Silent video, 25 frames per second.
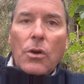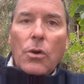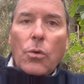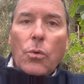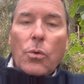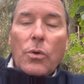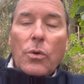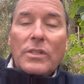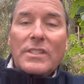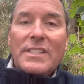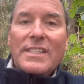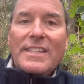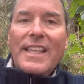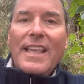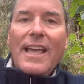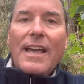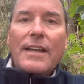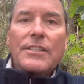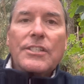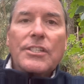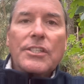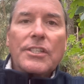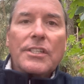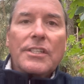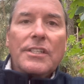Or did they
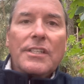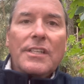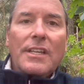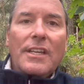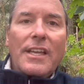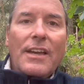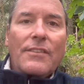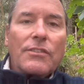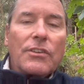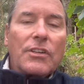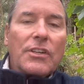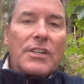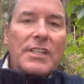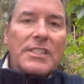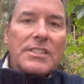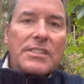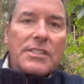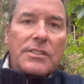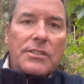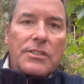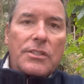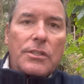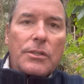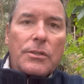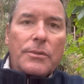actually ever
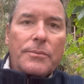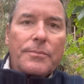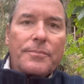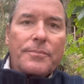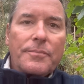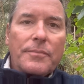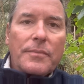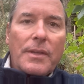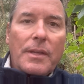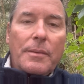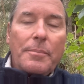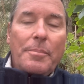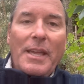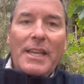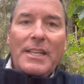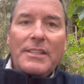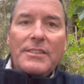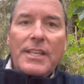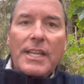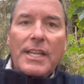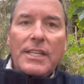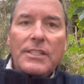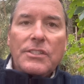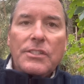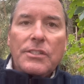listen to you and pay
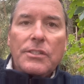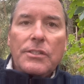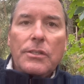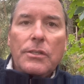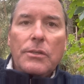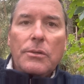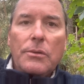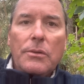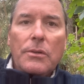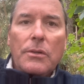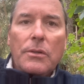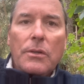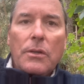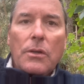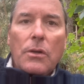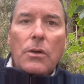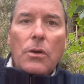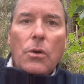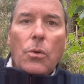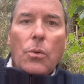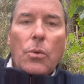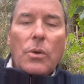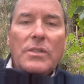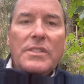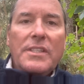attention to you?
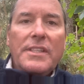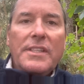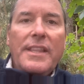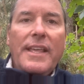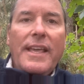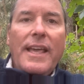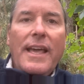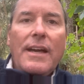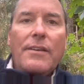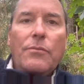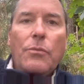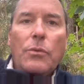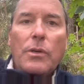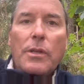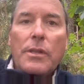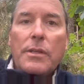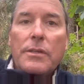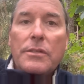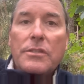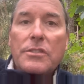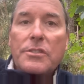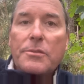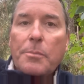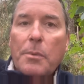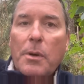Or did they have one of their
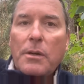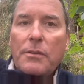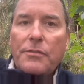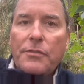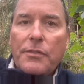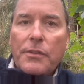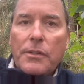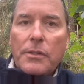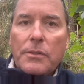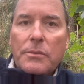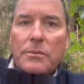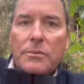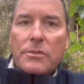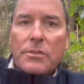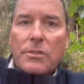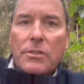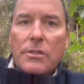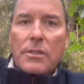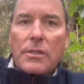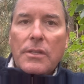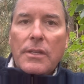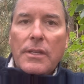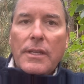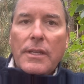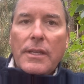smartphones
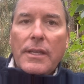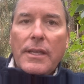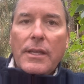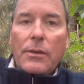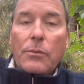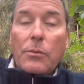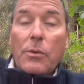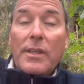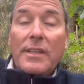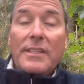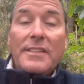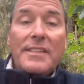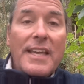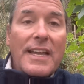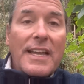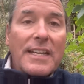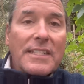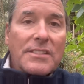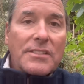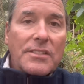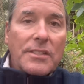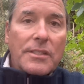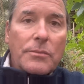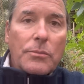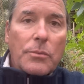and were they
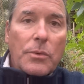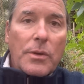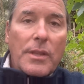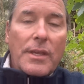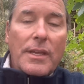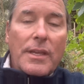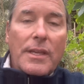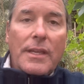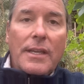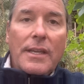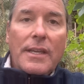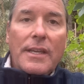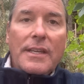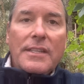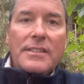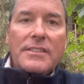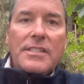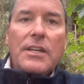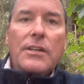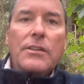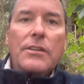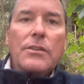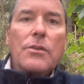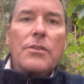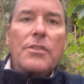texting? Were they
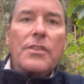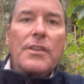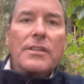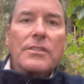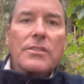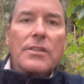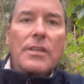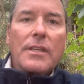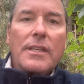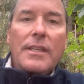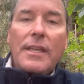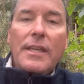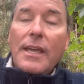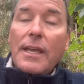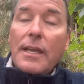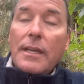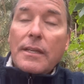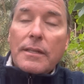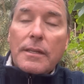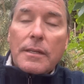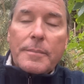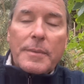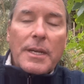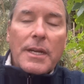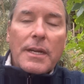telling you things like, yeah,
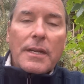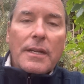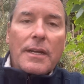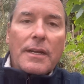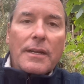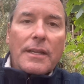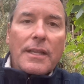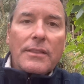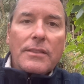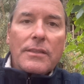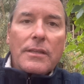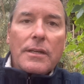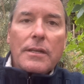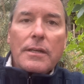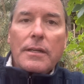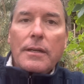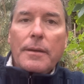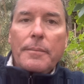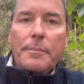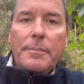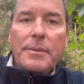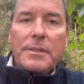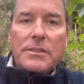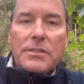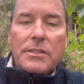in a minute, I'll get there,
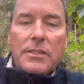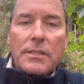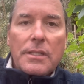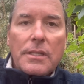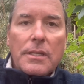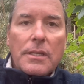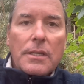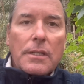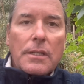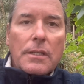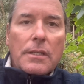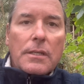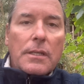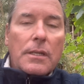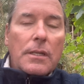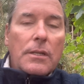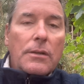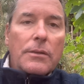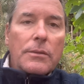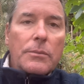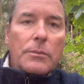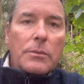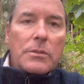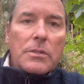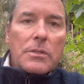I'm busy, you know,
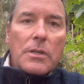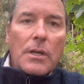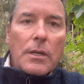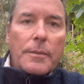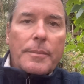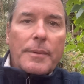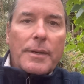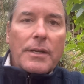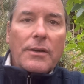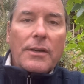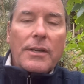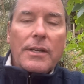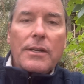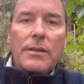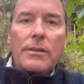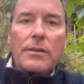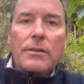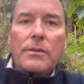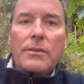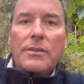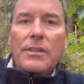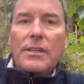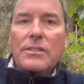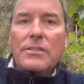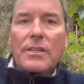we'll, talk about it later,
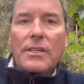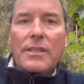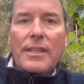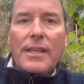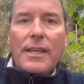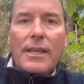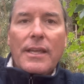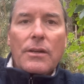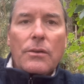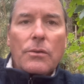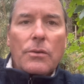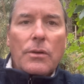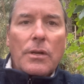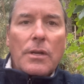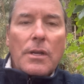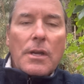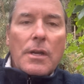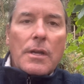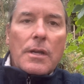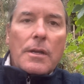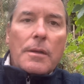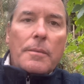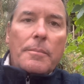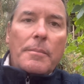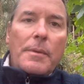and things like that? Or
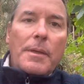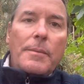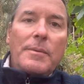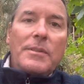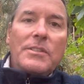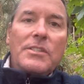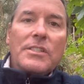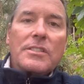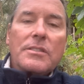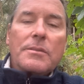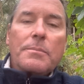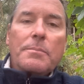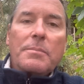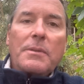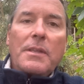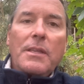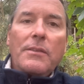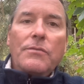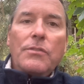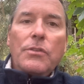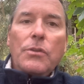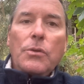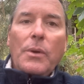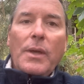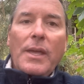maybe just give
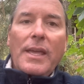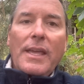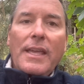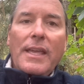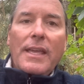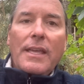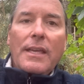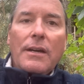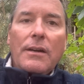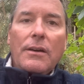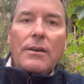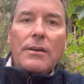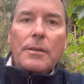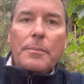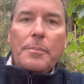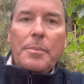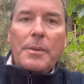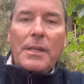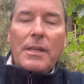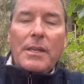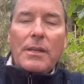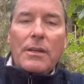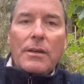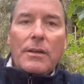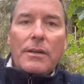you a little
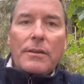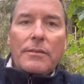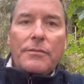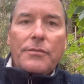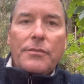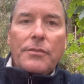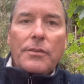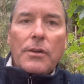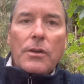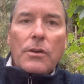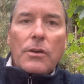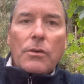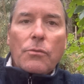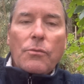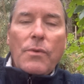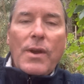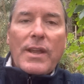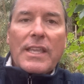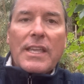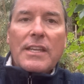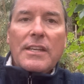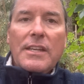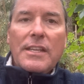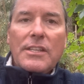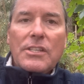bit of
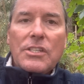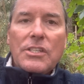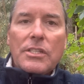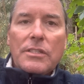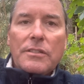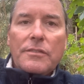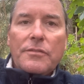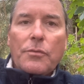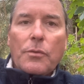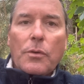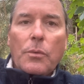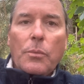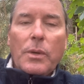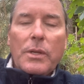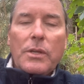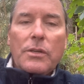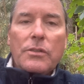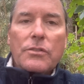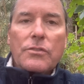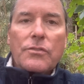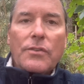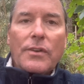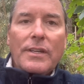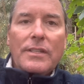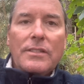recognition for what you're
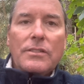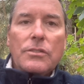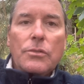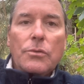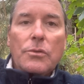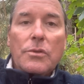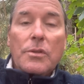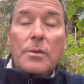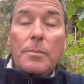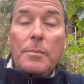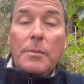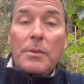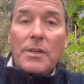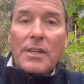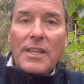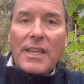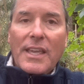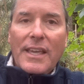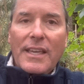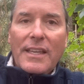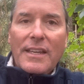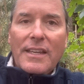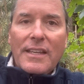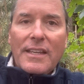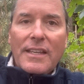trying to
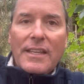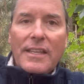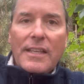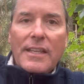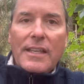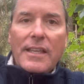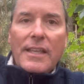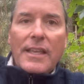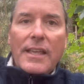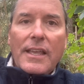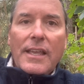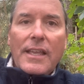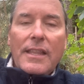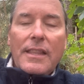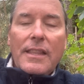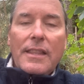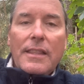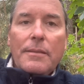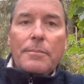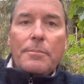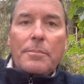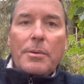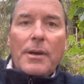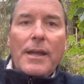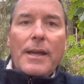communicate and
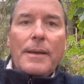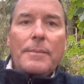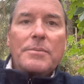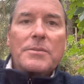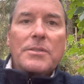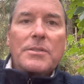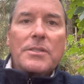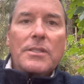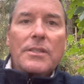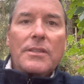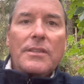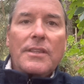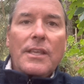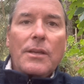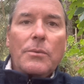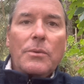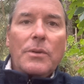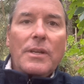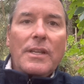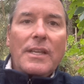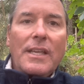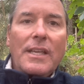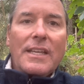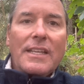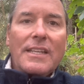perhaps they
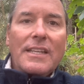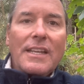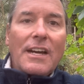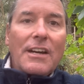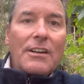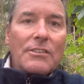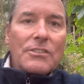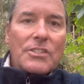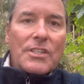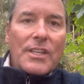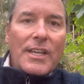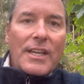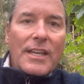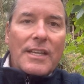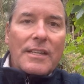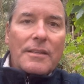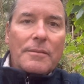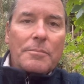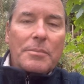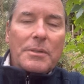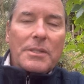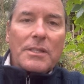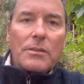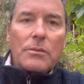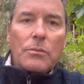would acknowledge that,
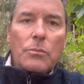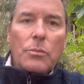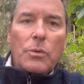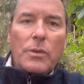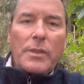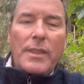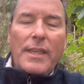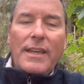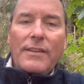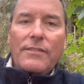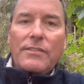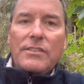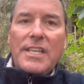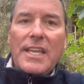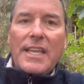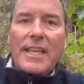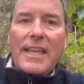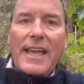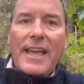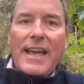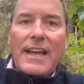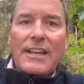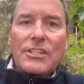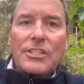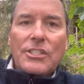but would they ever take
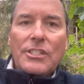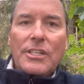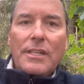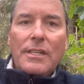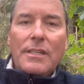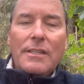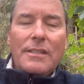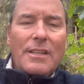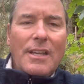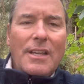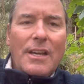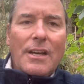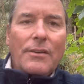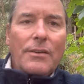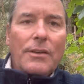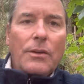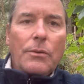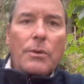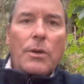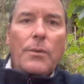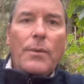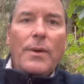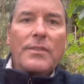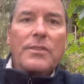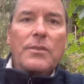action on it? No, it
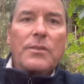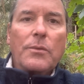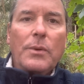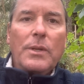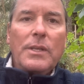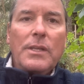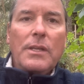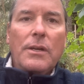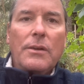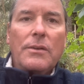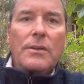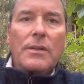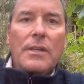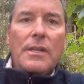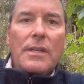would go out the window.